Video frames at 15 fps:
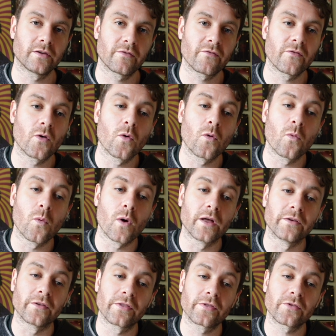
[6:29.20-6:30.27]
4,
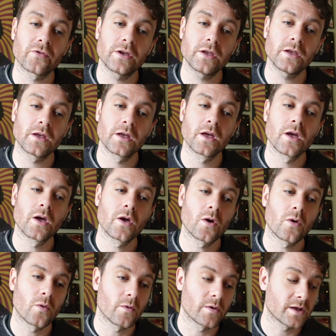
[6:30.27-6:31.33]
1, 3.
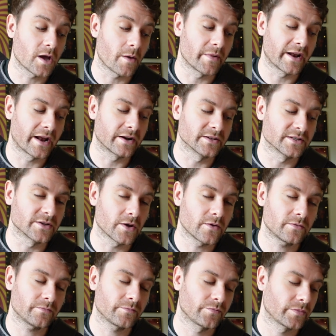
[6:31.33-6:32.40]
Coming out of
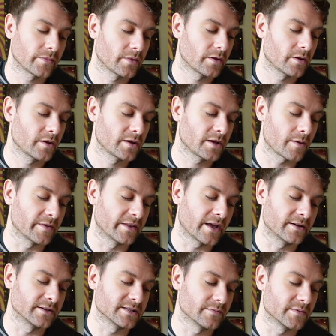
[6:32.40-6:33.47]
zone. Coming
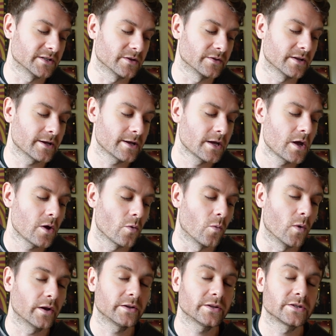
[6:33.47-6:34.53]
down the semitone there.
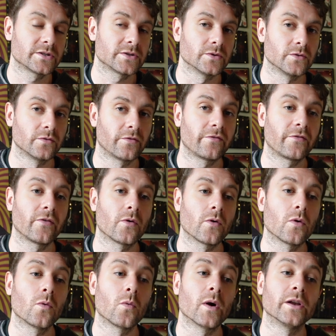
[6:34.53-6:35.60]
1, 2,
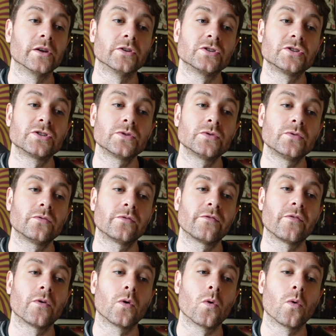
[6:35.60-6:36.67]
4, 1, 2,
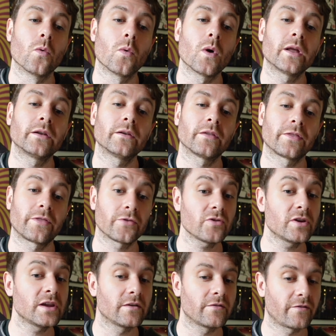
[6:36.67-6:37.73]
4, 1,
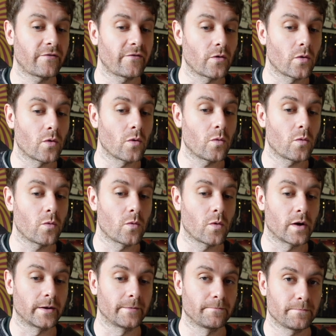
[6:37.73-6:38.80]
3, 4,
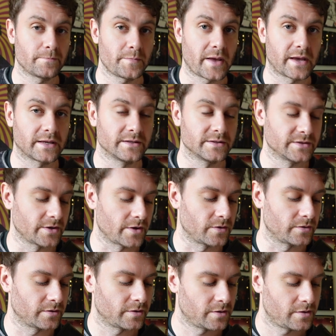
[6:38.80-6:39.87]
1. Back in
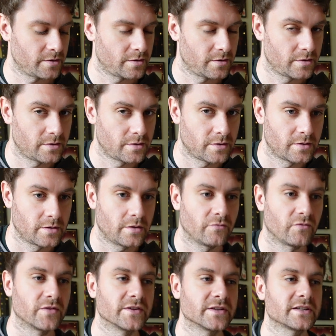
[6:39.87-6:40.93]
zone.
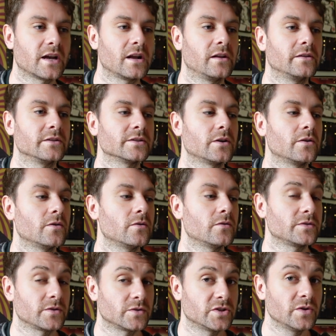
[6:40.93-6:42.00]
Run the scale on its whole.
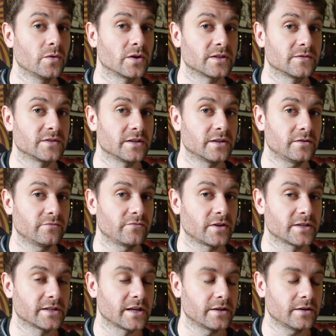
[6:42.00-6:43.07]
So 2 octaves here, run
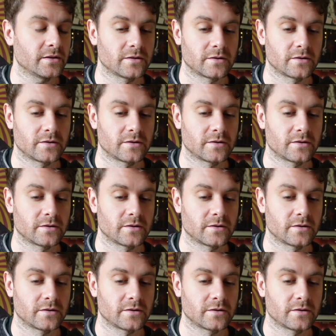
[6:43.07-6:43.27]
together.